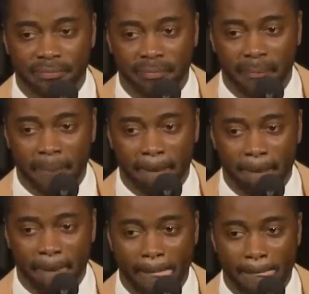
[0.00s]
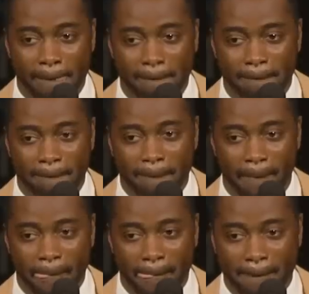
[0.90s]

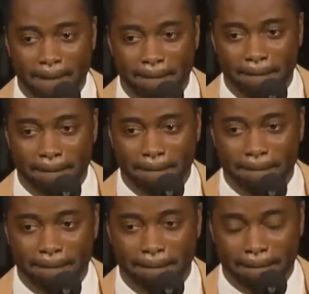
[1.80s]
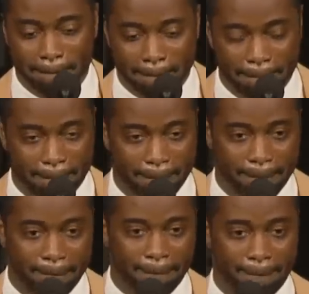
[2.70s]

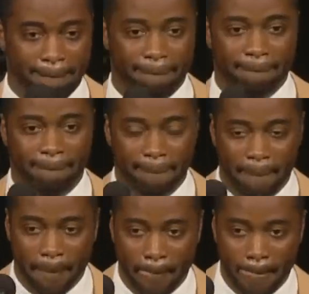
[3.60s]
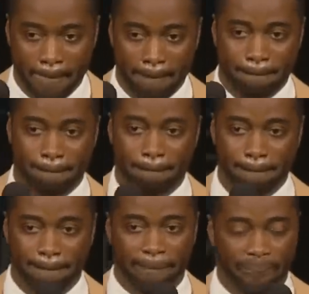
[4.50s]

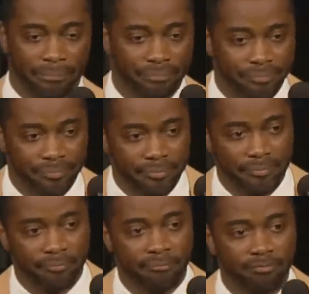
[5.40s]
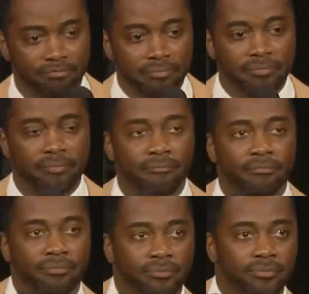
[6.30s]

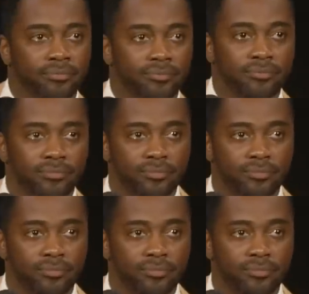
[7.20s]
No one is speaking in this clip.